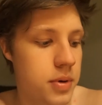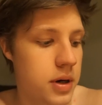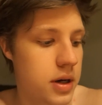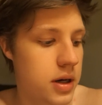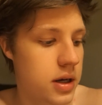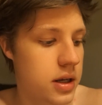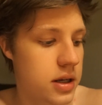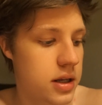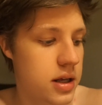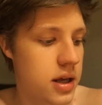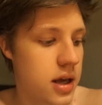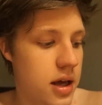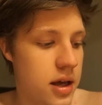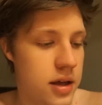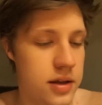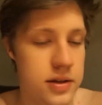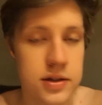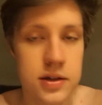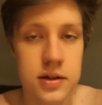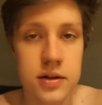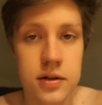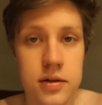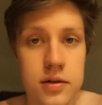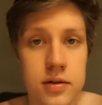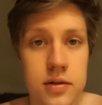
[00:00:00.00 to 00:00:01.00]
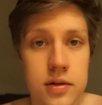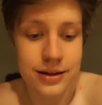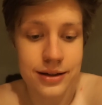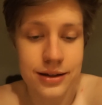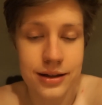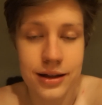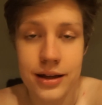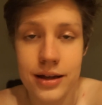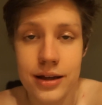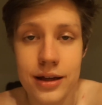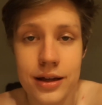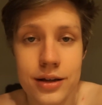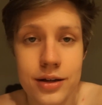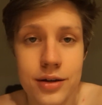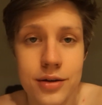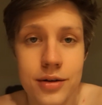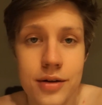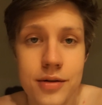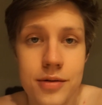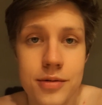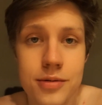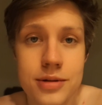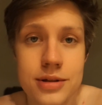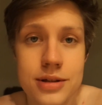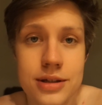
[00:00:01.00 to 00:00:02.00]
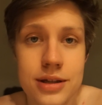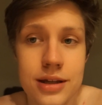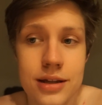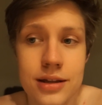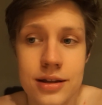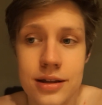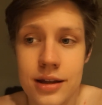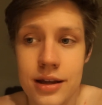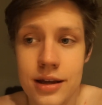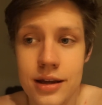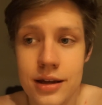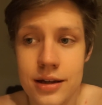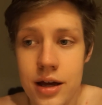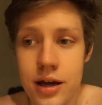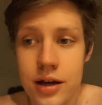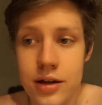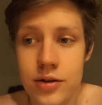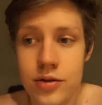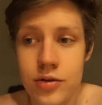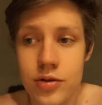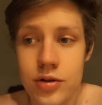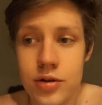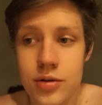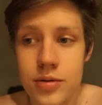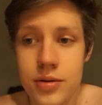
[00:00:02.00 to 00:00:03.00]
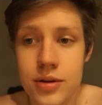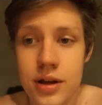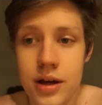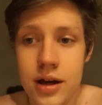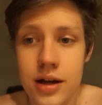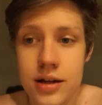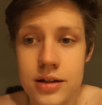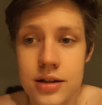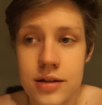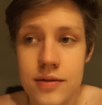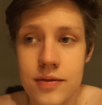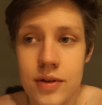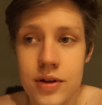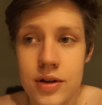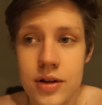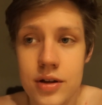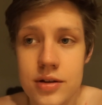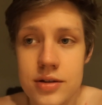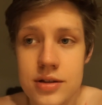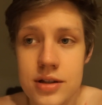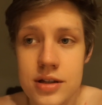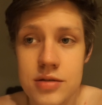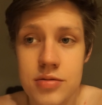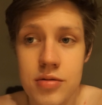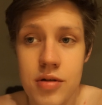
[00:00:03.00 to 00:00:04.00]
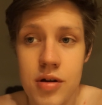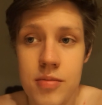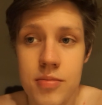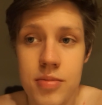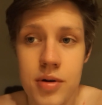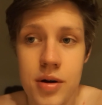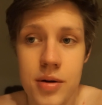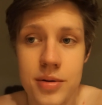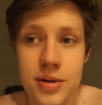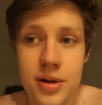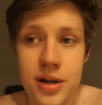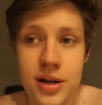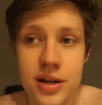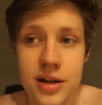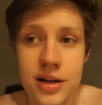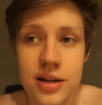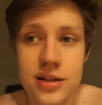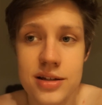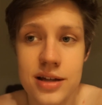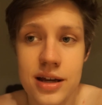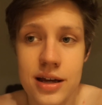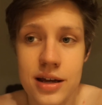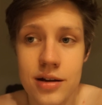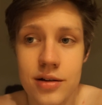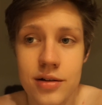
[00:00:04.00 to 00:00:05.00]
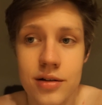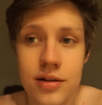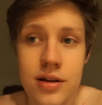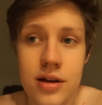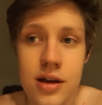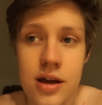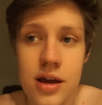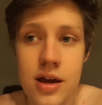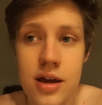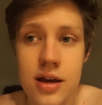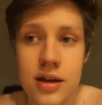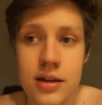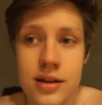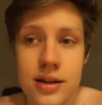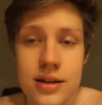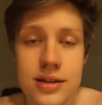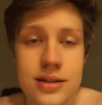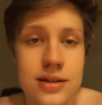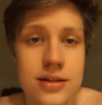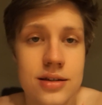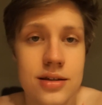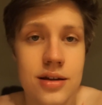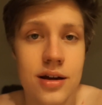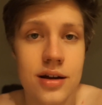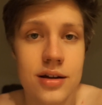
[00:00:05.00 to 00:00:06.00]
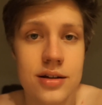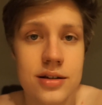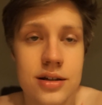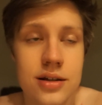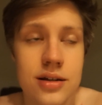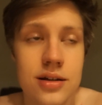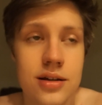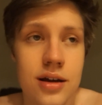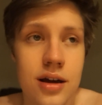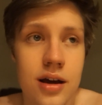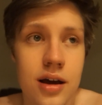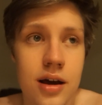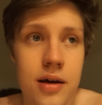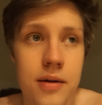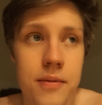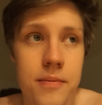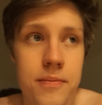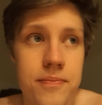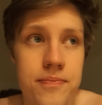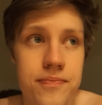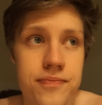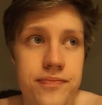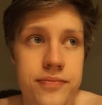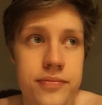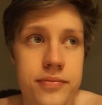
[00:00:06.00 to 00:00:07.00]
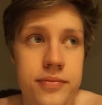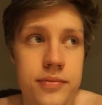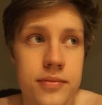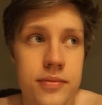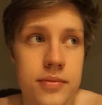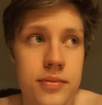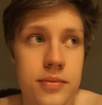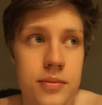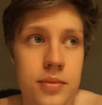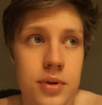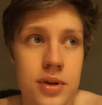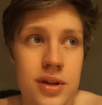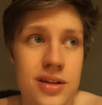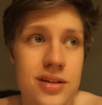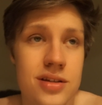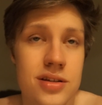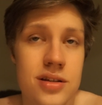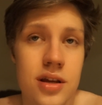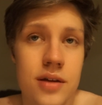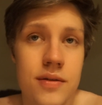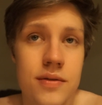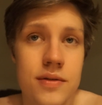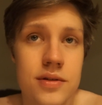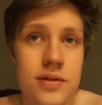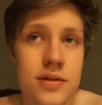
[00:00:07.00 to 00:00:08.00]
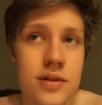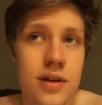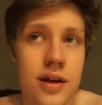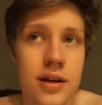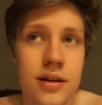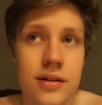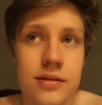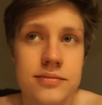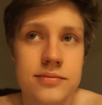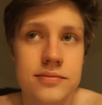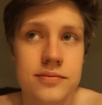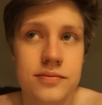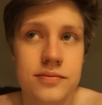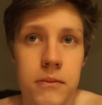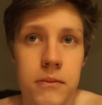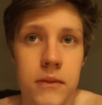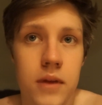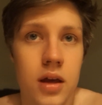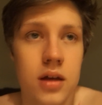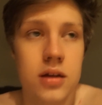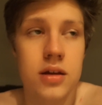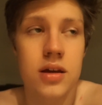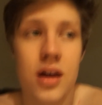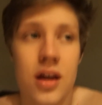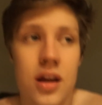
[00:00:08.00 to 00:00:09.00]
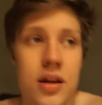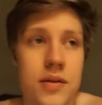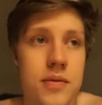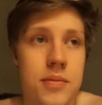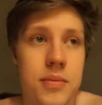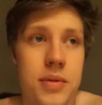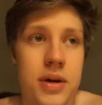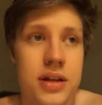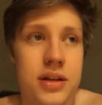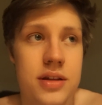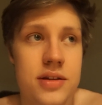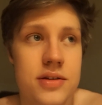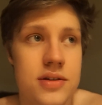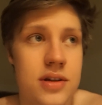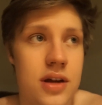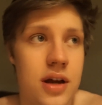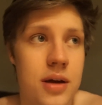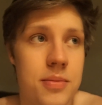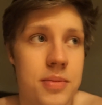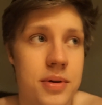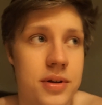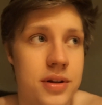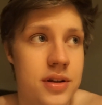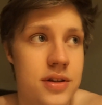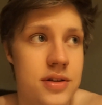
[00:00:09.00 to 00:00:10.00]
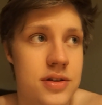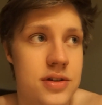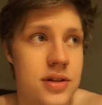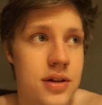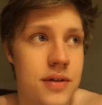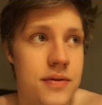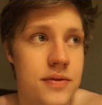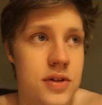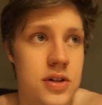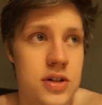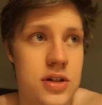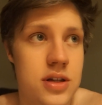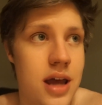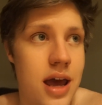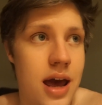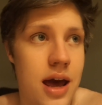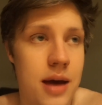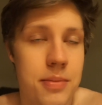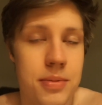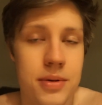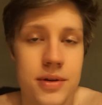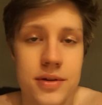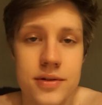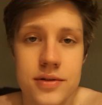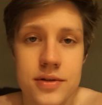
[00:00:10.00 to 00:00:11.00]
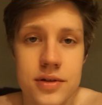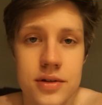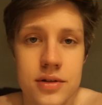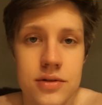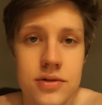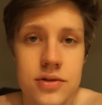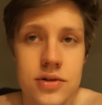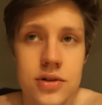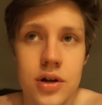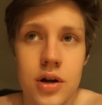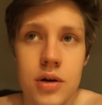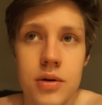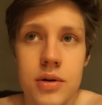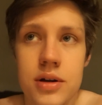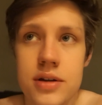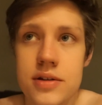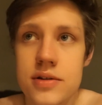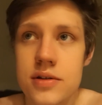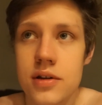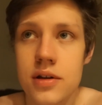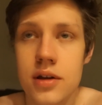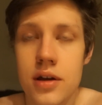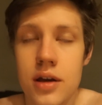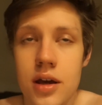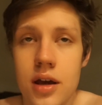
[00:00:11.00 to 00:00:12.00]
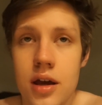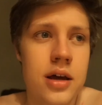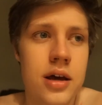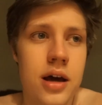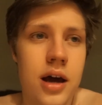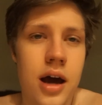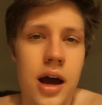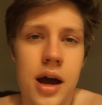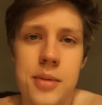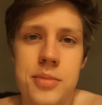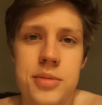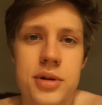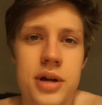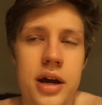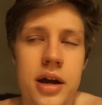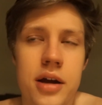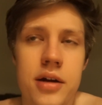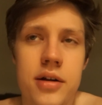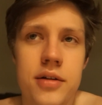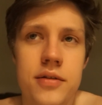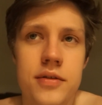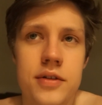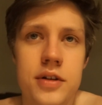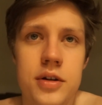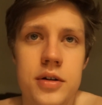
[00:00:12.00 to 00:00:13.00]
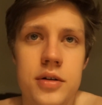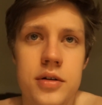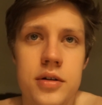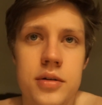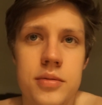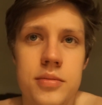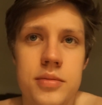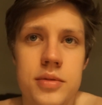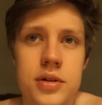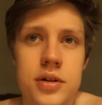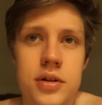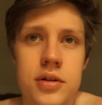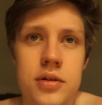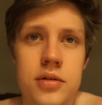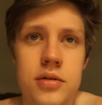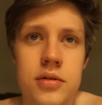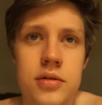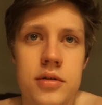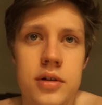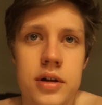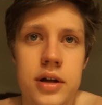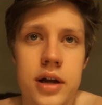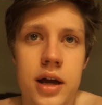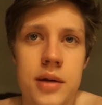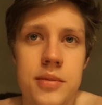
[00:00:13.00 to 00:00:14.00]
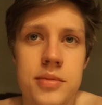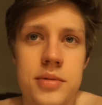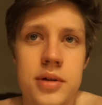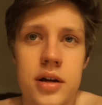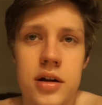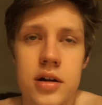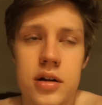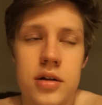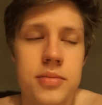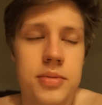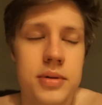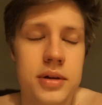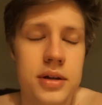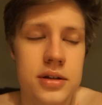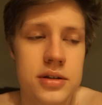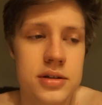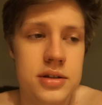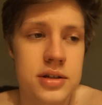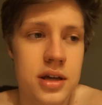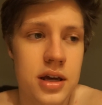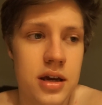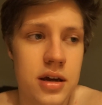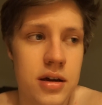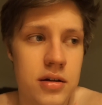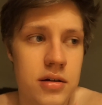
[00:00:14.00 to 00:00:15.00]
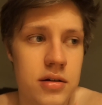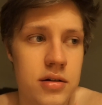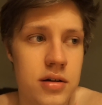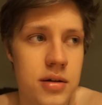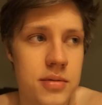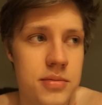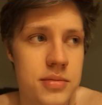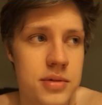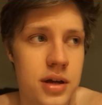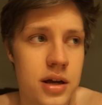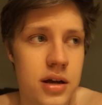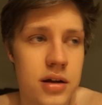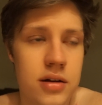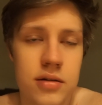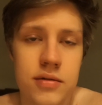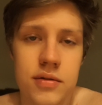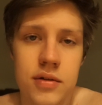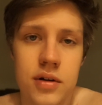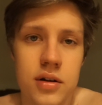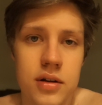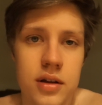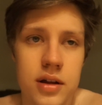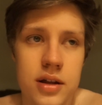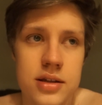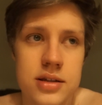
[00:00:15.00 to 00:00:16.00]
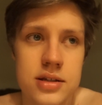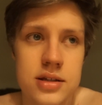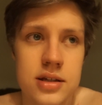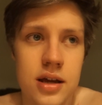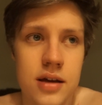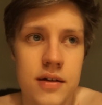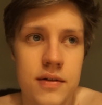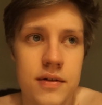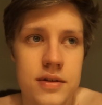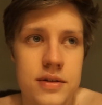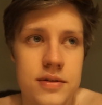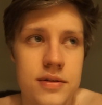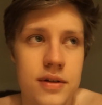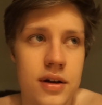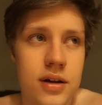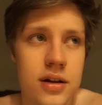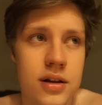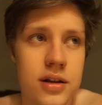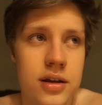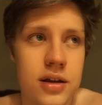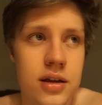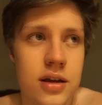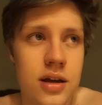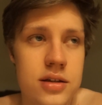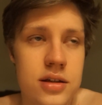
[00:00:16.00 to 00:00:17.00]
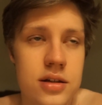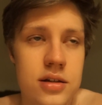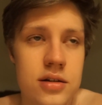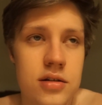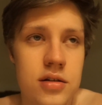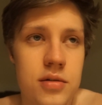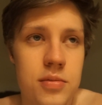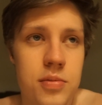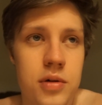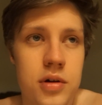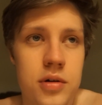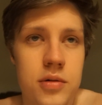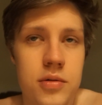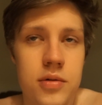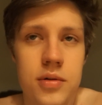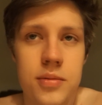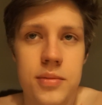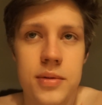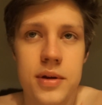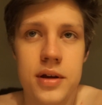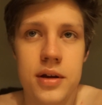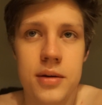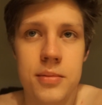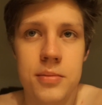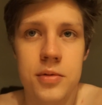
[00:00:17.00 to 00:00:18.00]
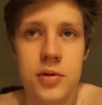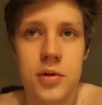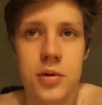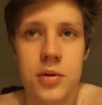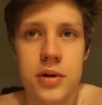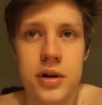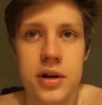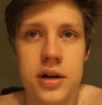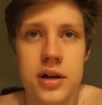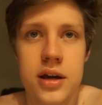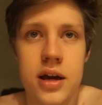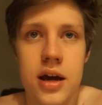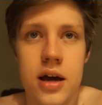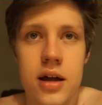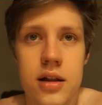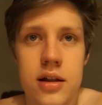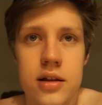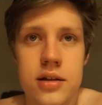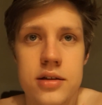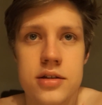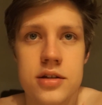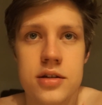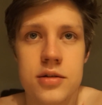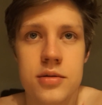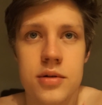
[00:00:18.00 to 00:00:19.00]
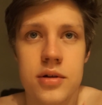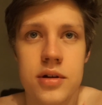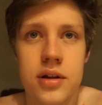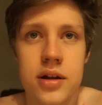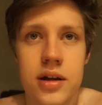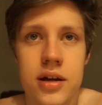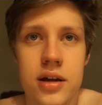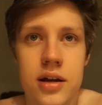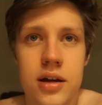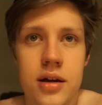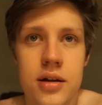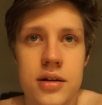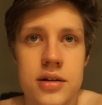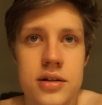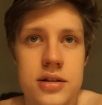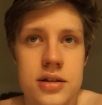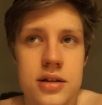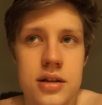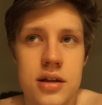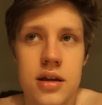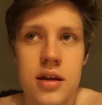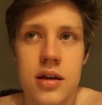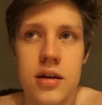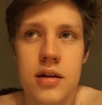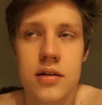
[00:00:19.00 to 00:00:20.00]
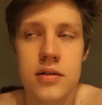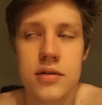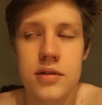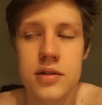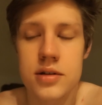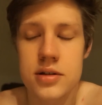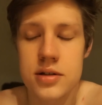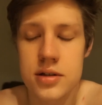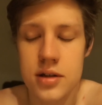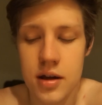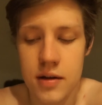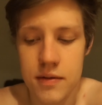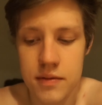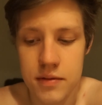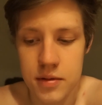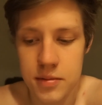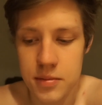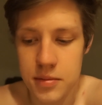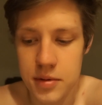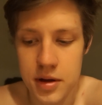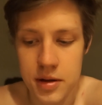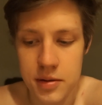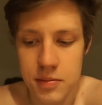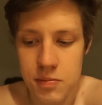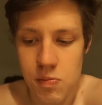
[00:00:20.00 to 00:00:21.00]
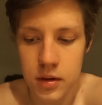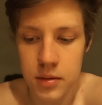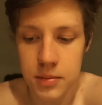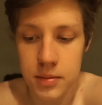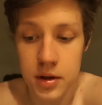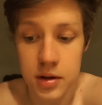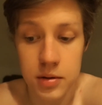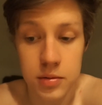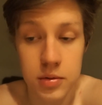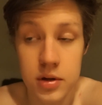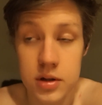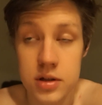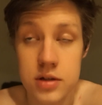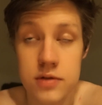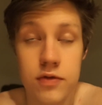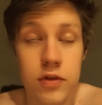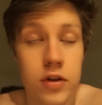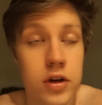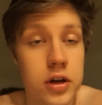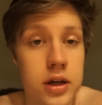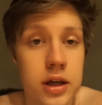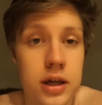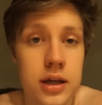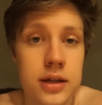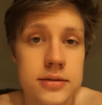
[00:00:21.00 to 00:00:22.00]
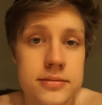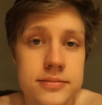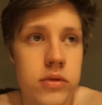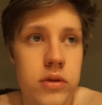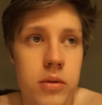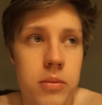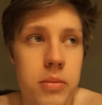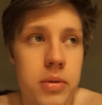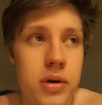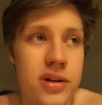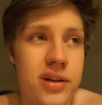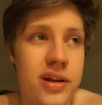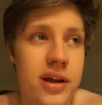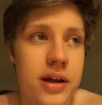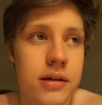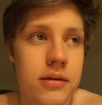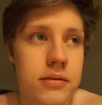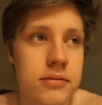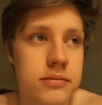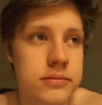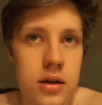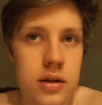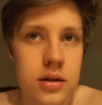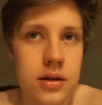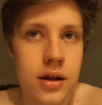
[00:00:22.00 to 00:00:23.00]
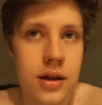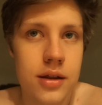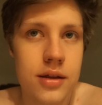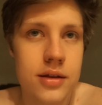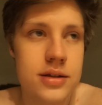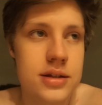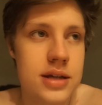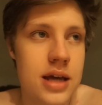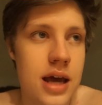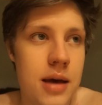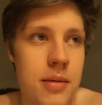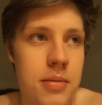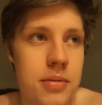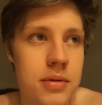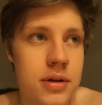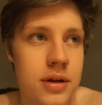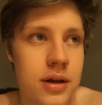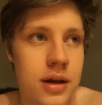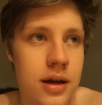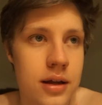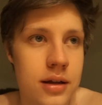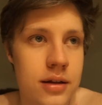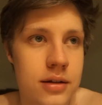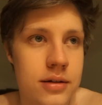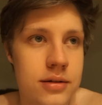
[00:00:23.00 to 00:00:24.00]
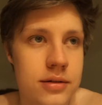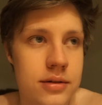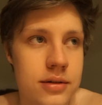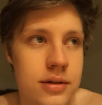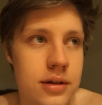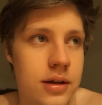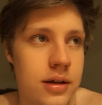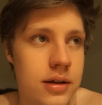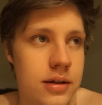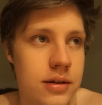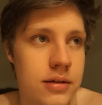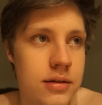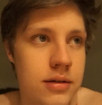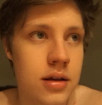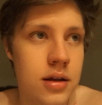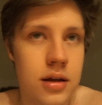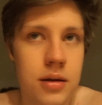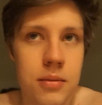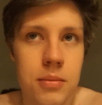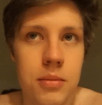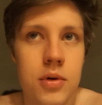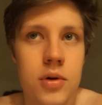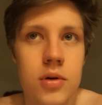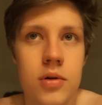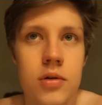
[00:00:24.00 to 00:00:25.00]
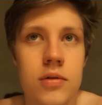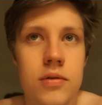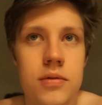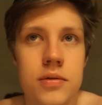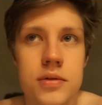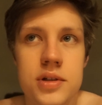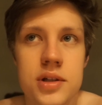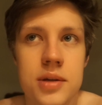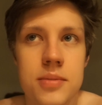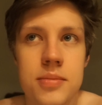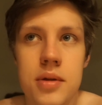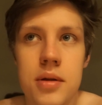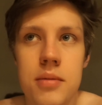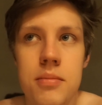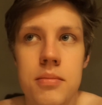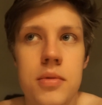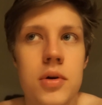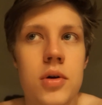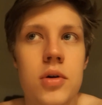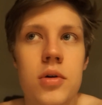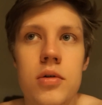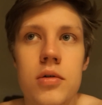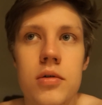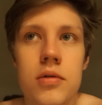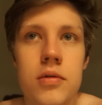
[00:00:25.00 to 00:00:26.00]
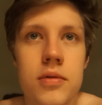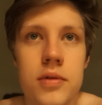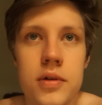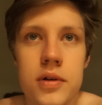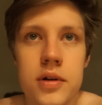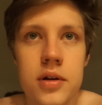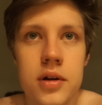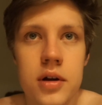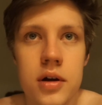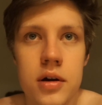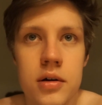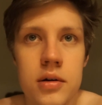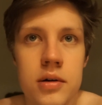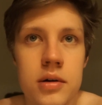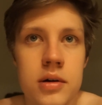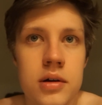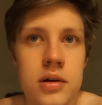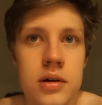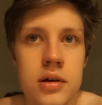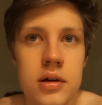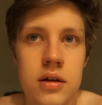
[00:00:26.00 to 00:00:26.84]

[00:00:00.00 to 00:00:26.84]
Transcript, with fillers: But yeah, so I, I, know everyone's getting like annoyed with the haunted videos. That's why I'm probably not gonna title this is haunted. Um, but this stuff is like I can't even make this up. Like this stuff just happens so easily. I'm tired of doing them too. Like I'm tired of being scared. I'm tired of all that stuff. It's finally it's getting to the point where I'm like I'm growing a callus to where like I just hear this stuff and I'm like I'm like well it's freaky, but like nothing's happened yet. Like, like move something move, you know.